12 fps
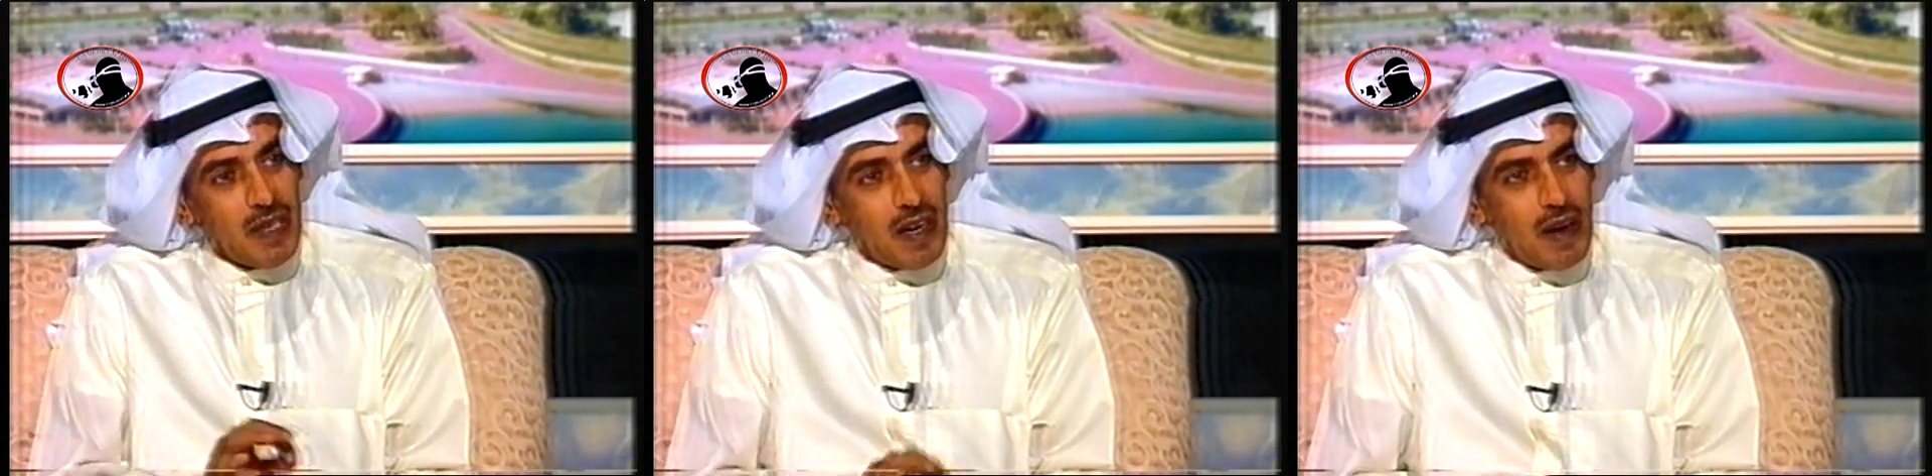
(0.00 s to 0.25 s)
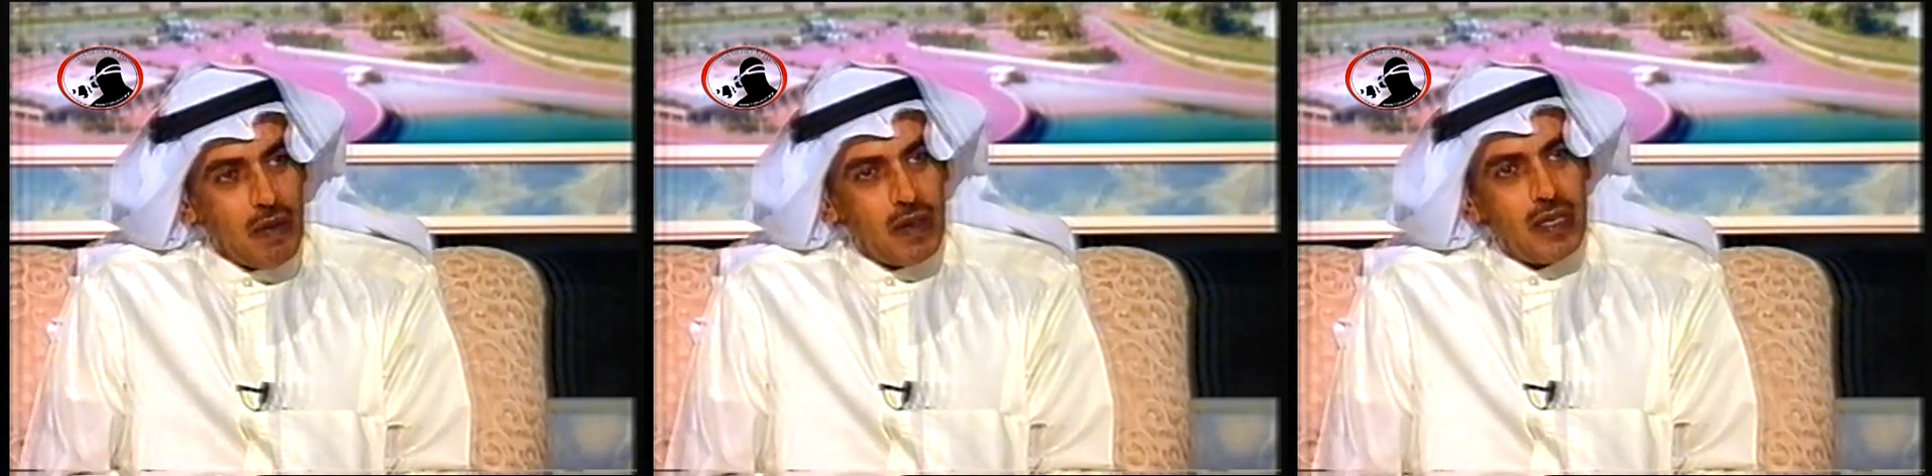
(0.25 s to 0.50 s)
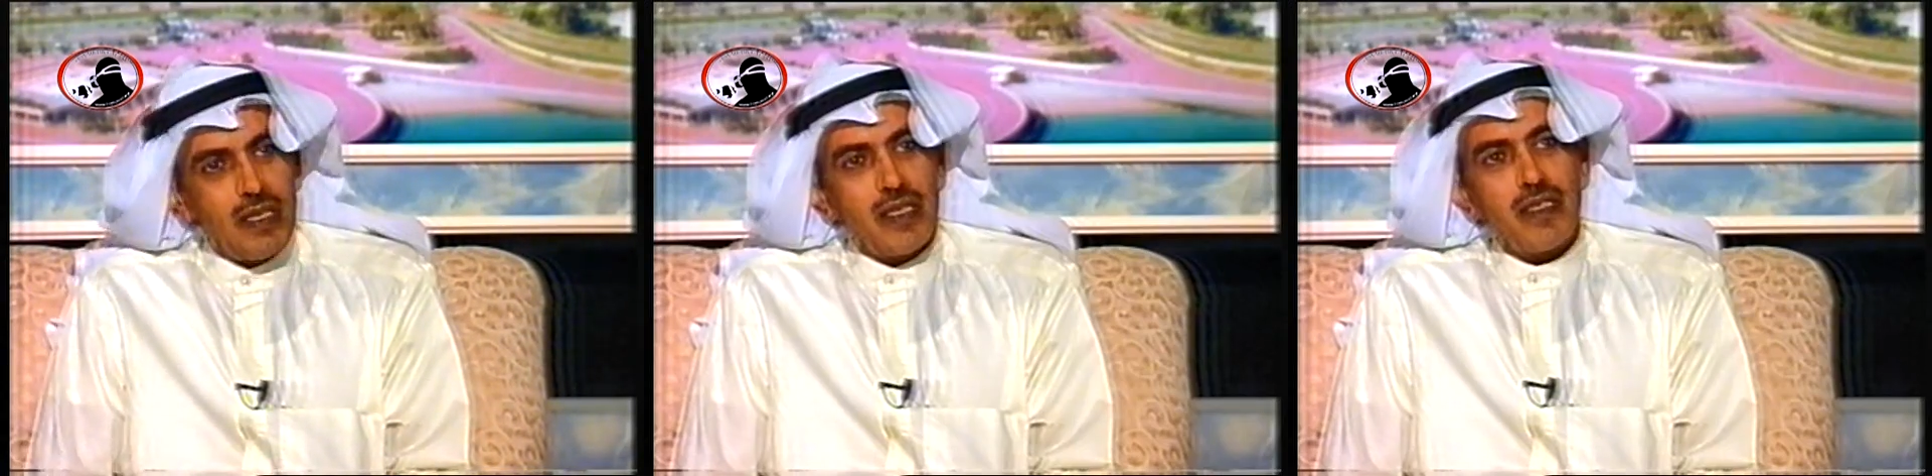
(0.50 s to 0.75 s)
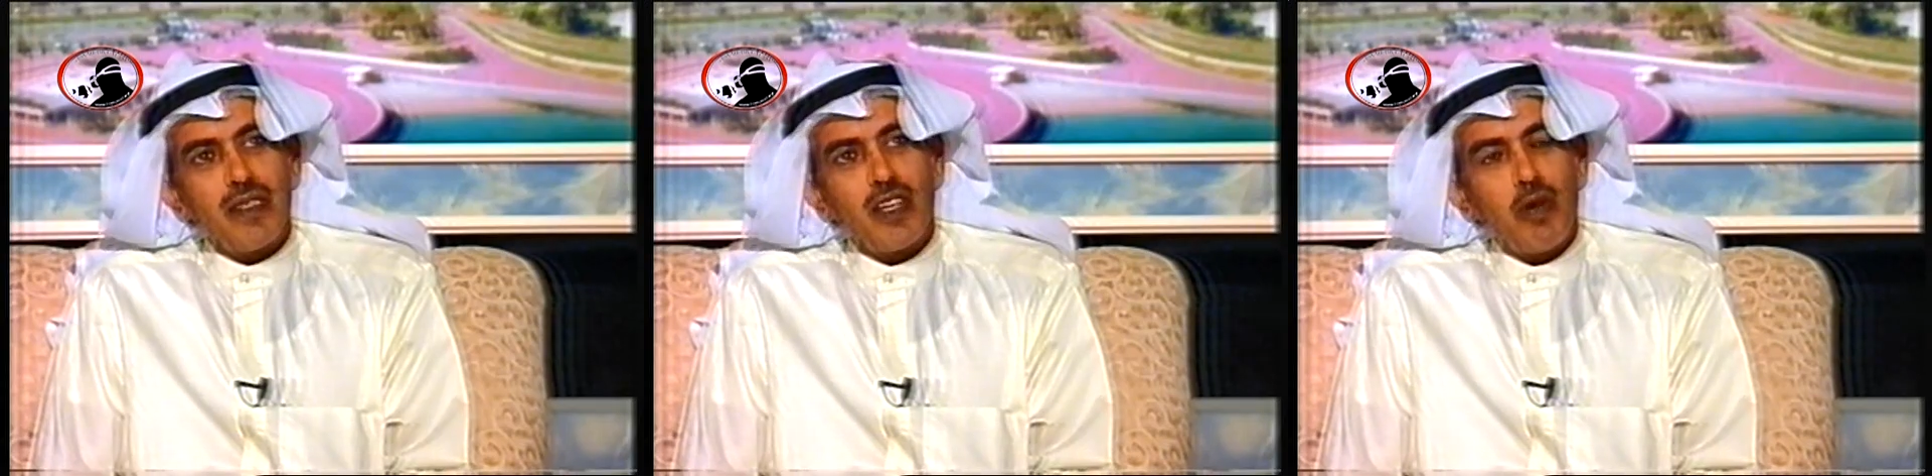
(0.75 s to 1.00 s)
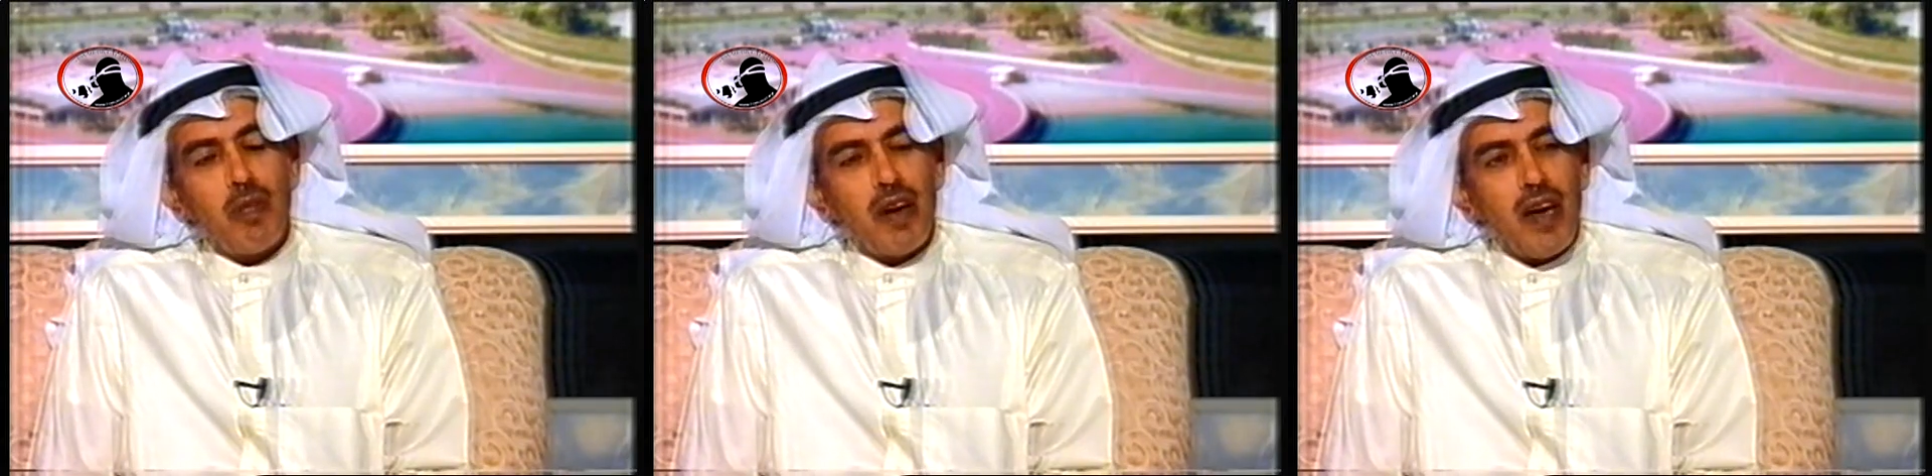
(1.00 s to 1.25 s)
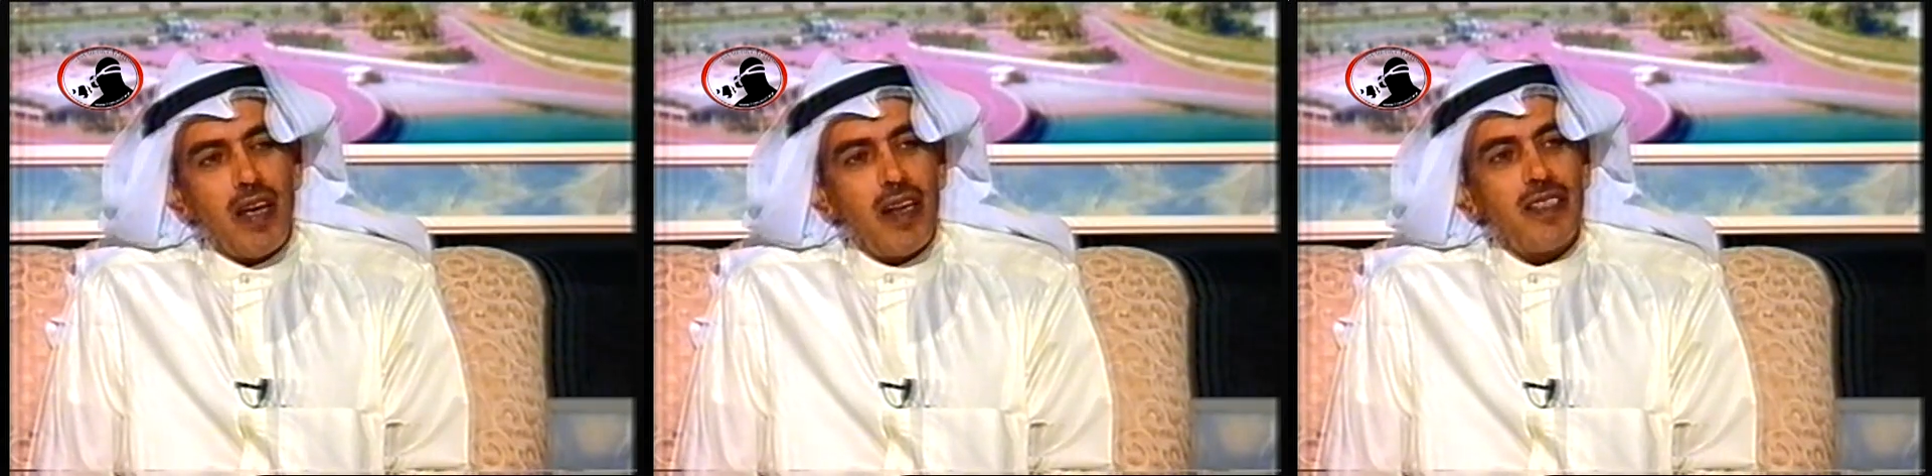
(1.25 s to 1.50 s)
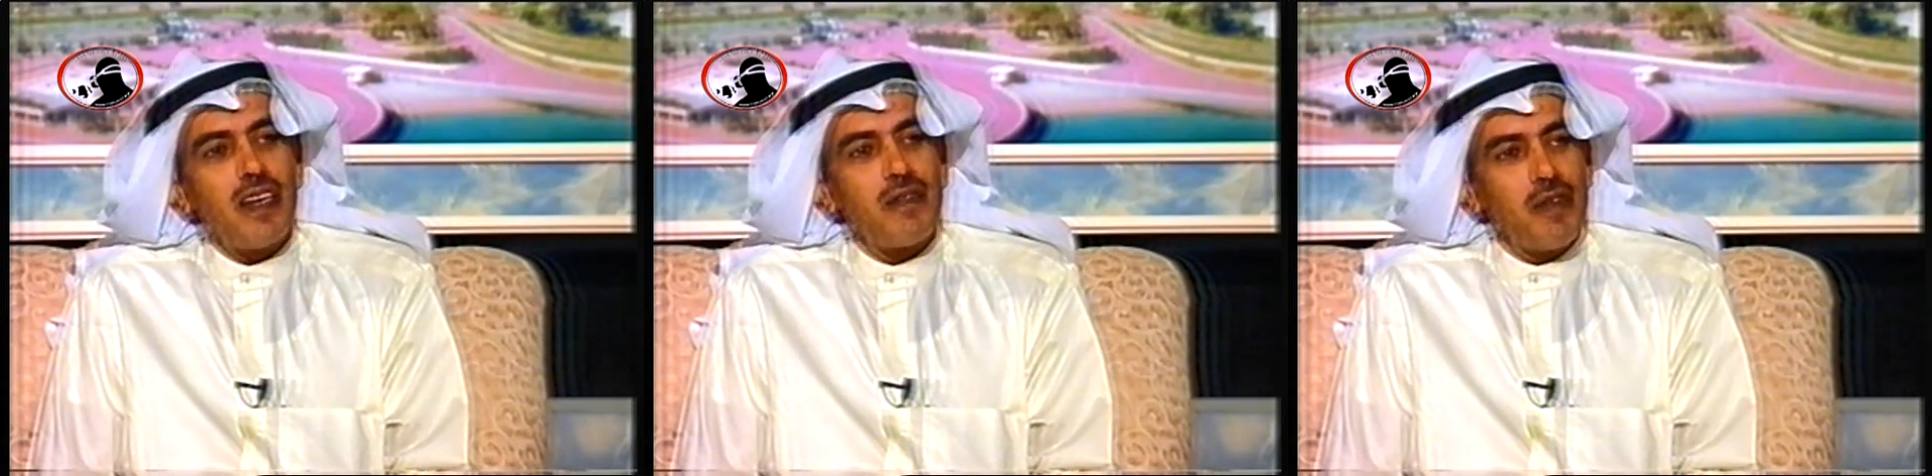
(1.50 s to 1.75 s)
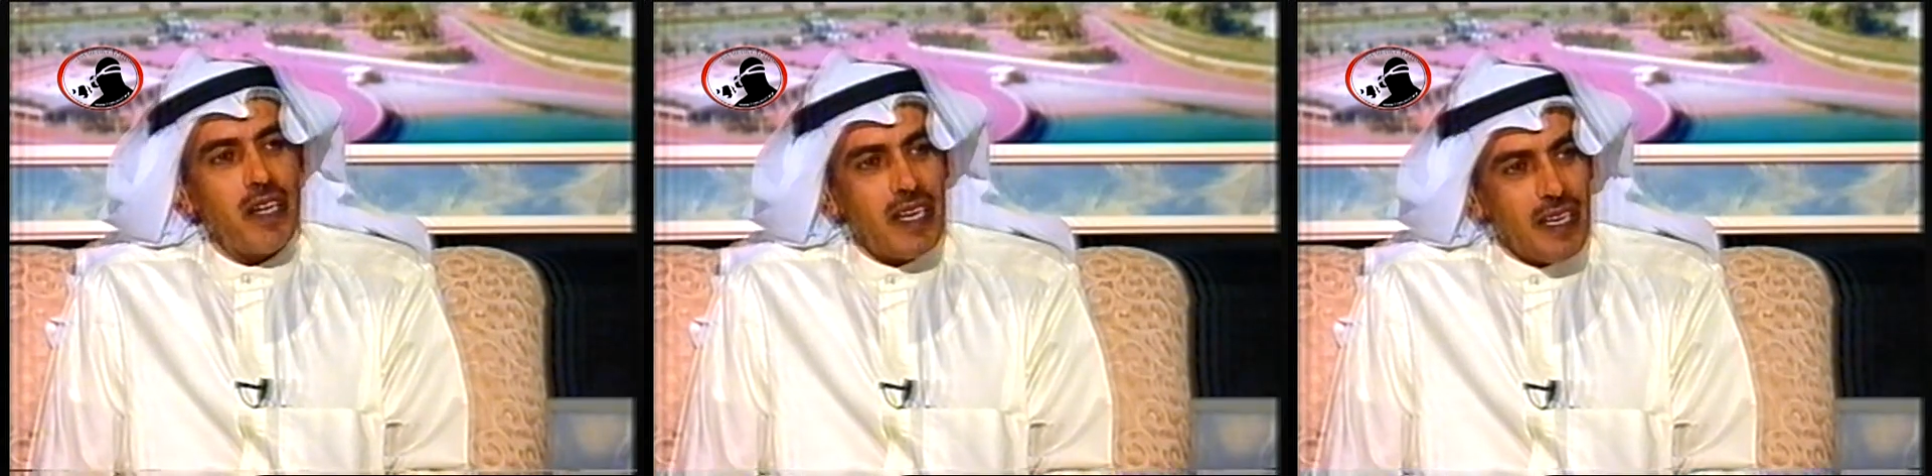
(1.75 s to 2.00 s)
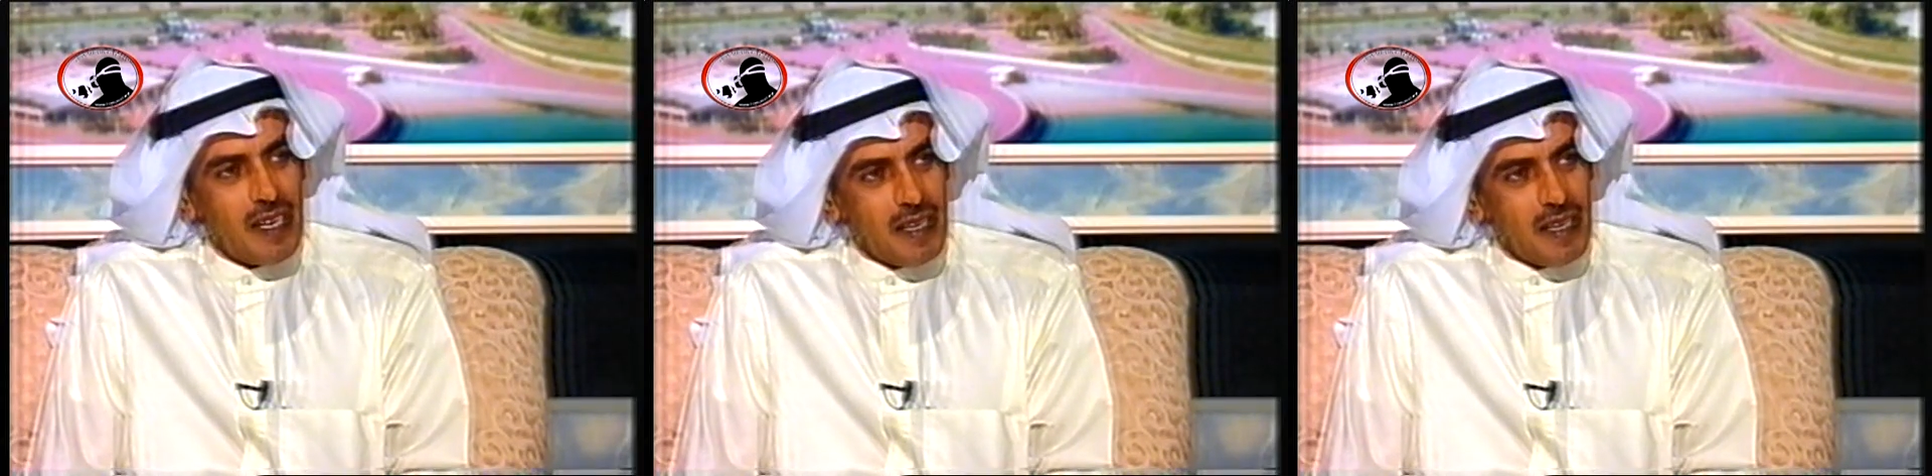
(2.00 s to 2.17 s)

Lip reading: around Kubbar Islands are very